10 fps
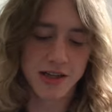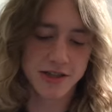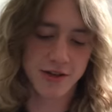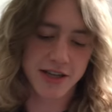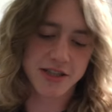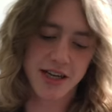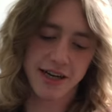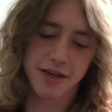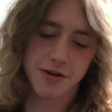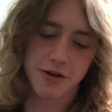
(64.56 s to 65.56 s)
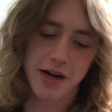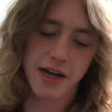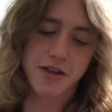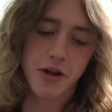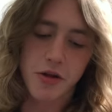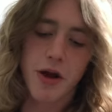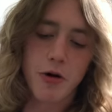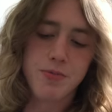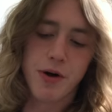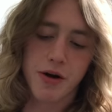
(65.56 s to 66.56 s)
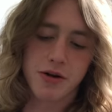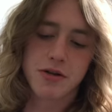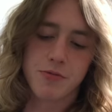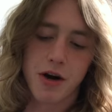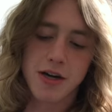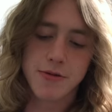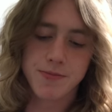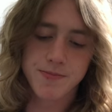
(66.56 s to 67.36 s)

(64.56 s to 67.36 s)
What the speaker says: So let's say you're in the low part, right?